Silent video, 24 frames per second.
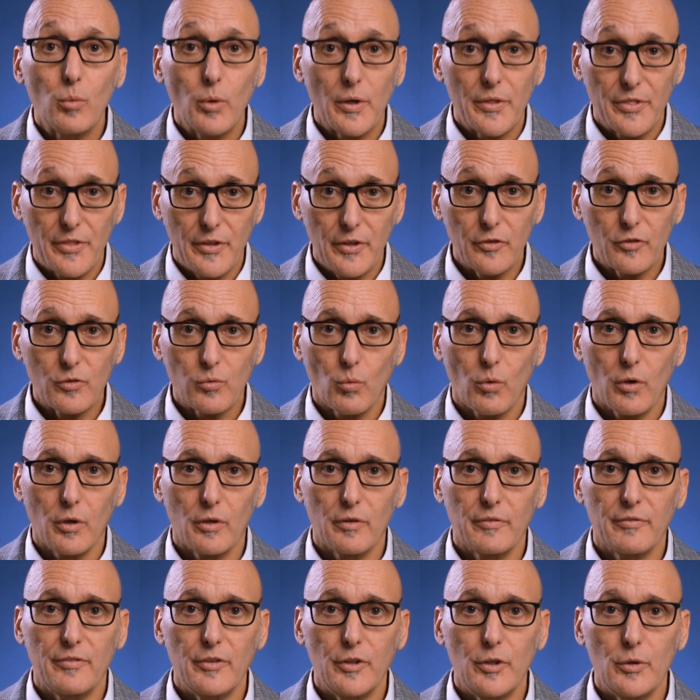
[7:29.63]
with this
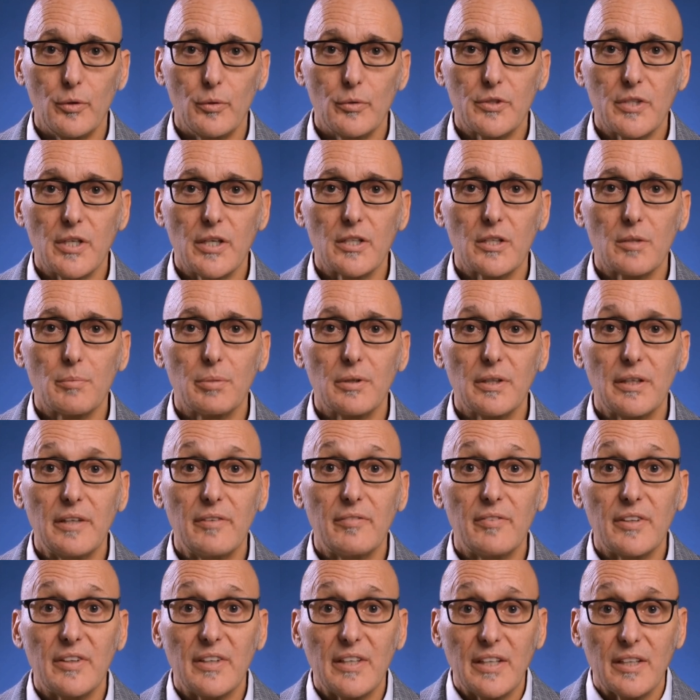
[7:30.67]
worldview tend to
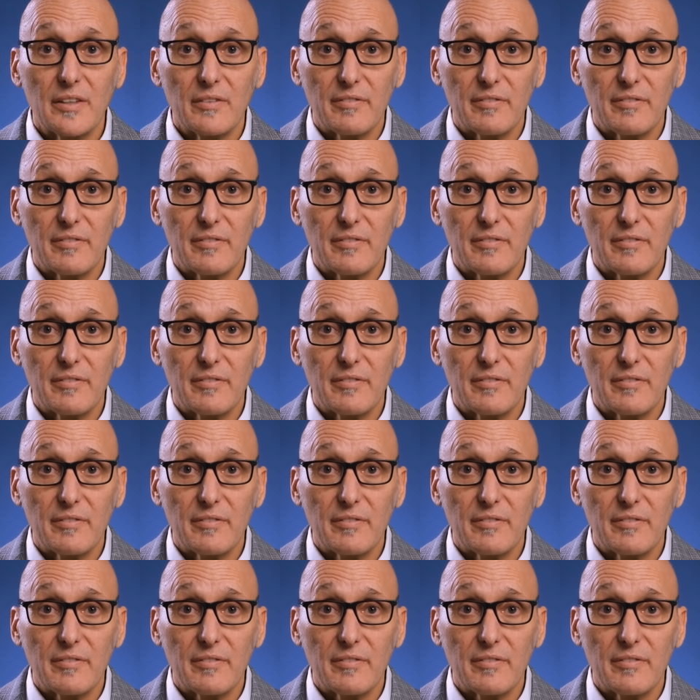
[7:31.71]
believe in the